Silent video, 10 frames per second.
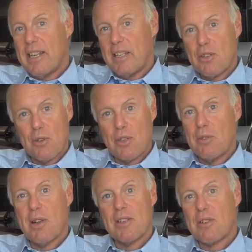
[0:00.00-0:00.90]
any sushi
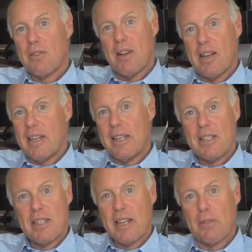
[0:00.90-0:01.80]
restaurant, any
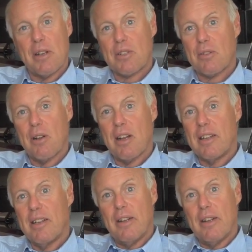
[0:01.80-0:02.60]
steak restaurant,